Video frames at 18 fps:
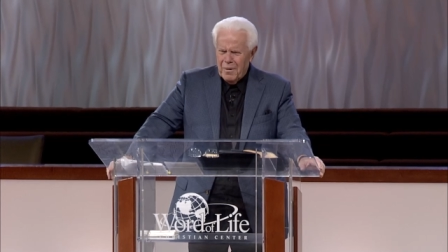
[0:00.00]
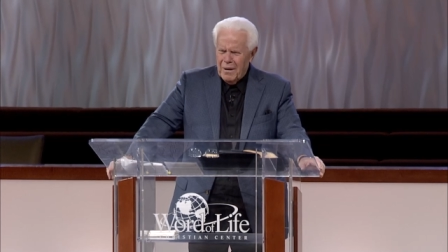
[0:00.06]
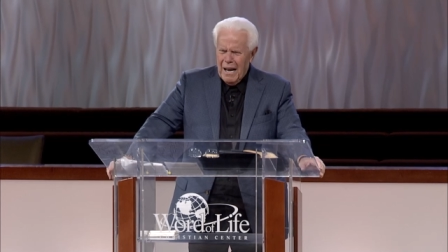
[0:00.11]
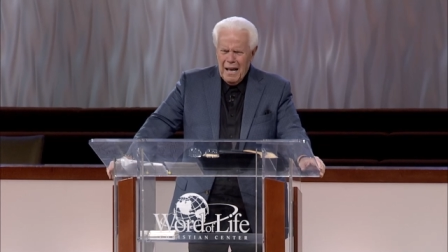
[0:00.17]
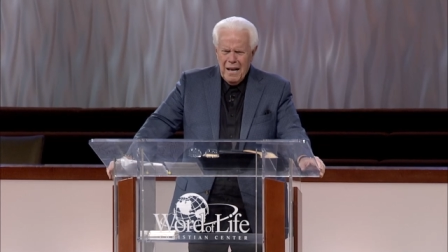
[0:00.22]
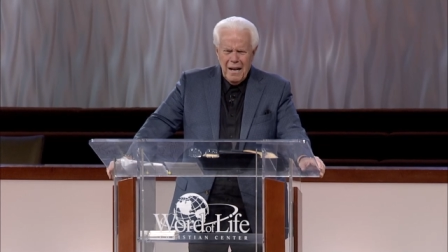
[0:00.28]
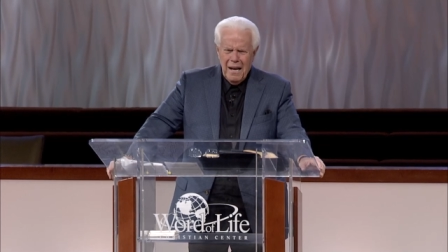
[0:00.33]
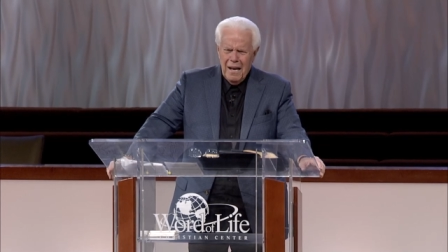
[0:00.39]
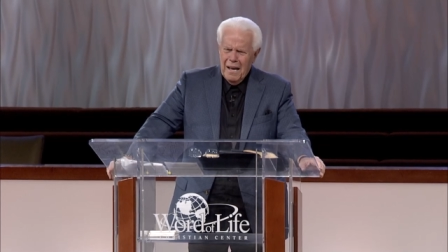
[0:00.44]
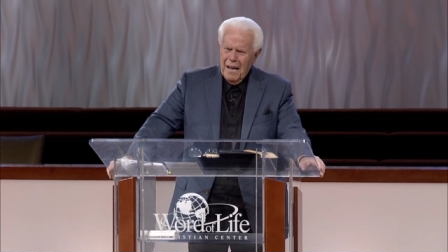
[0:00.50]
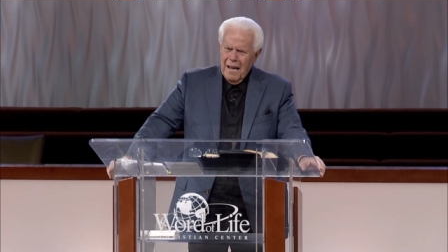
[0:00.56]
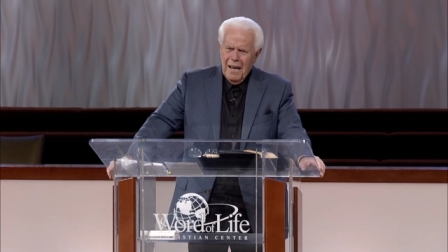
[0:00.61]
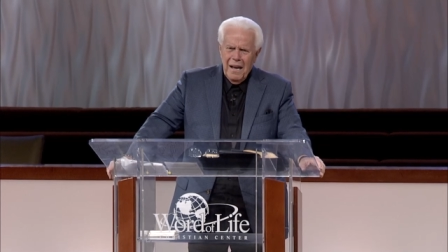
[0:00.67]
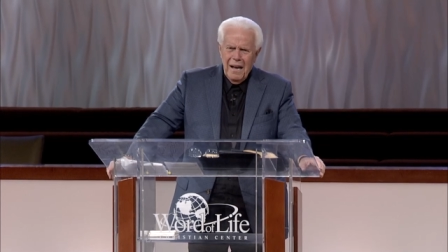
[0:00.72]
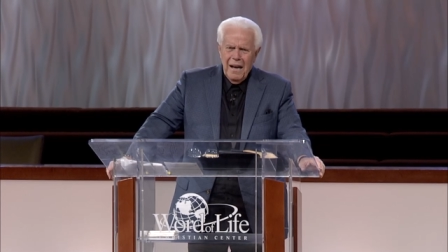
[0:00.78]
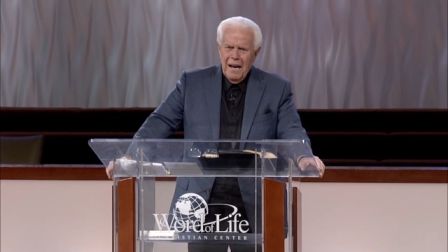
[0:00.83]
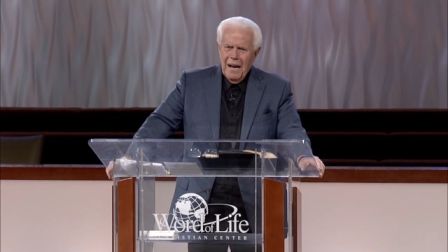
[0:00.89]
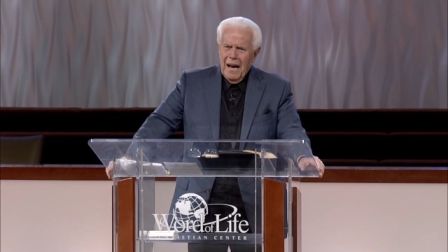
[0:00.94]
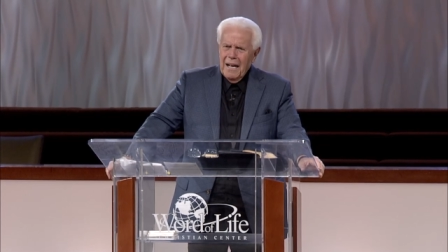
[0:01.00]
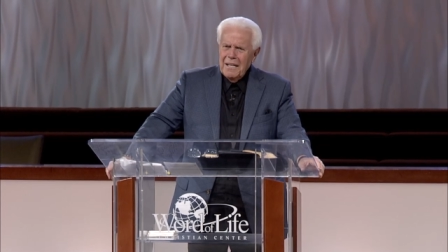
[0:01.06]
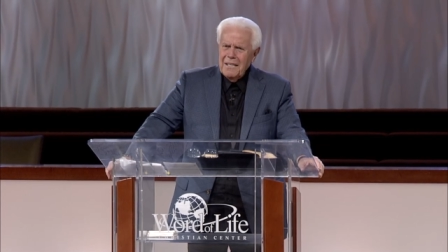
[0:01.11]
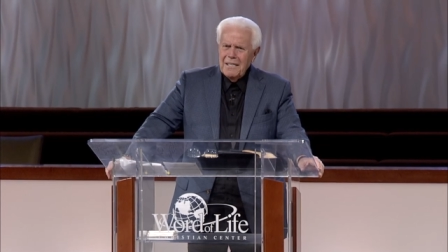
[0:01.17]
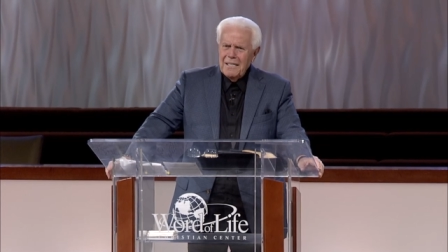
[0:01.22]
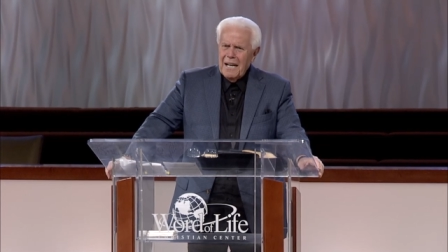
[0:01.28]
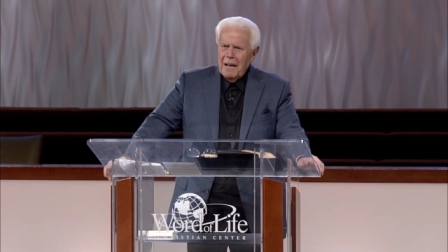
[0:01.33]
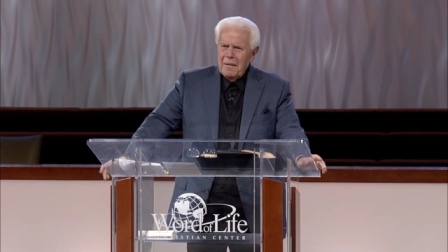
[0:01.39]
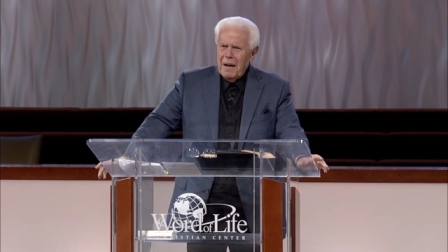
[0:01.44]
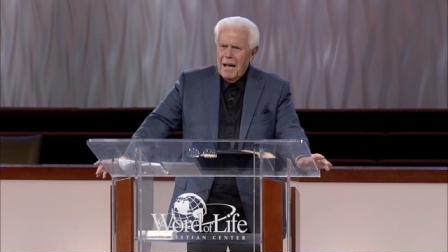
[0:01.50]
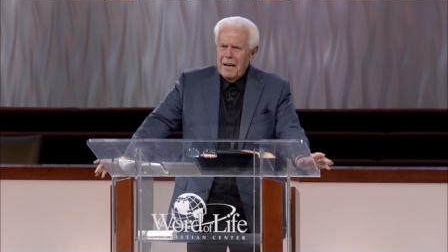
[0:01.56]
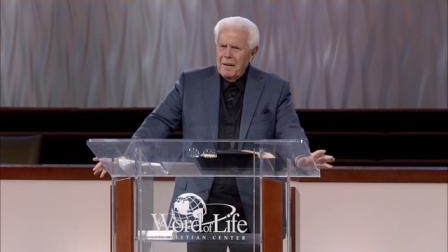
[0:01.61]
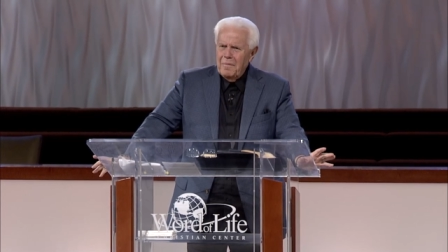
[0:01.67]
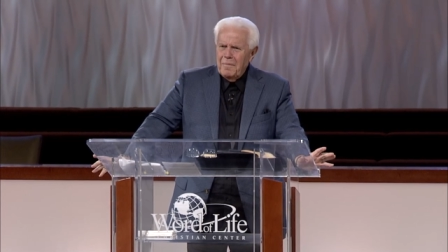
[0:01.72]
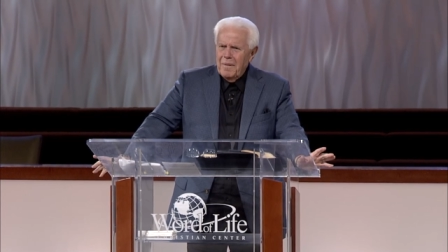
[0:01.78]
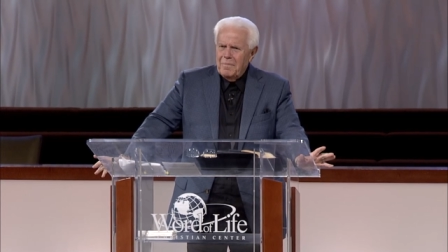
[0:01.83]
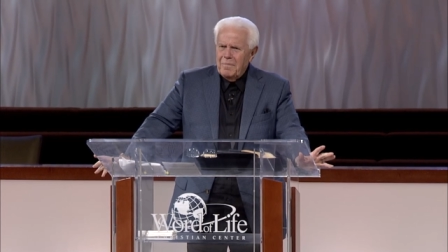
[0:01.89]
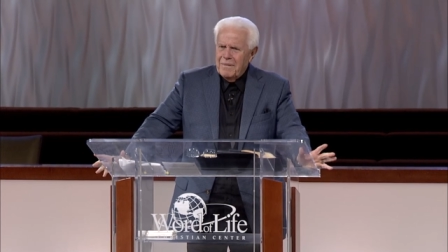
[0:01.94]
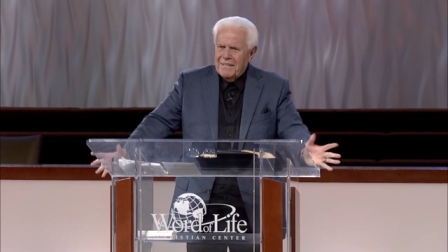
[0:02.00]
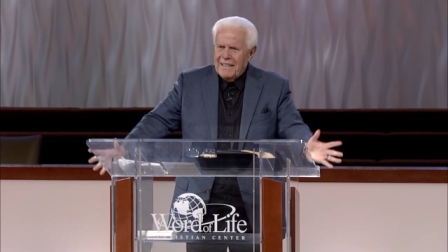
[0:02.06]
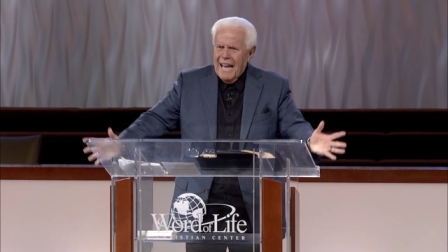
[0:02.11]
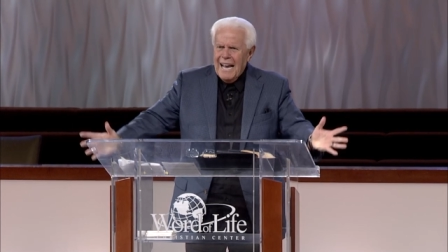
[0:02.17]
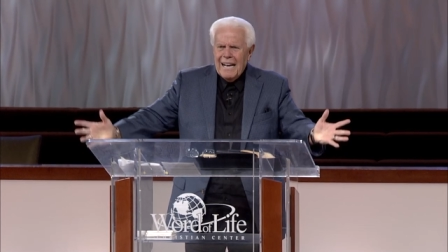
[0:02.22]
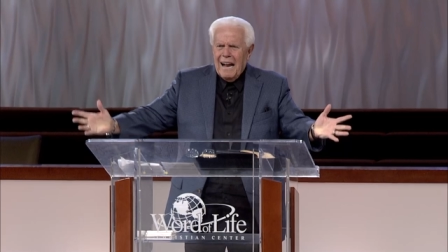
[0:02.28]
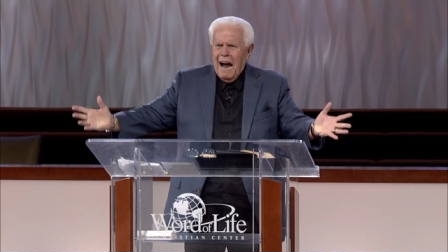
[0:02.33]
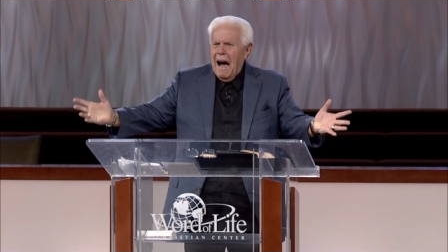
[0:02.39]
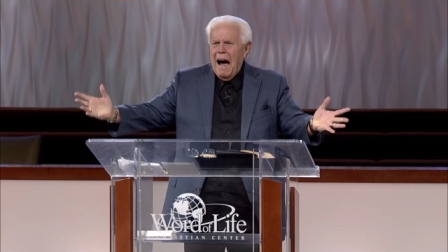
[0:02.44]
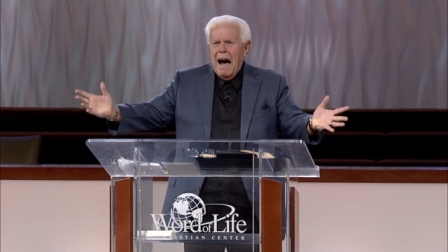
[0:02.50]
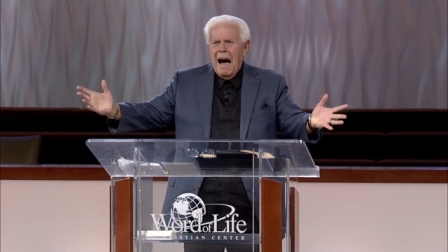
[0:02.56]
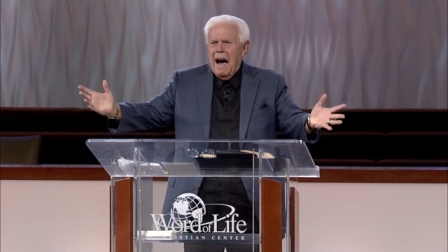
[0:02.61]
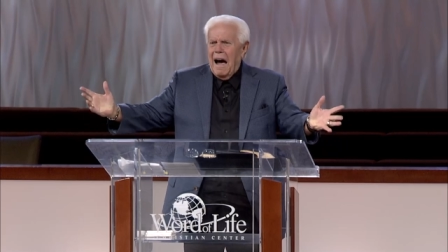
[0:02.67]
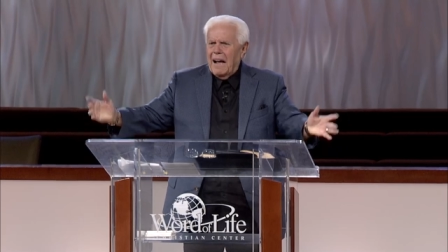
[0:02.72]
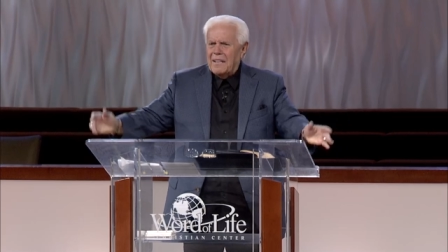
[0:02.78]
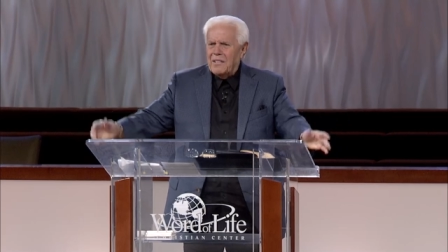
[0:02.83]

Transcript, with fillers: And I, I just like, I love, thank God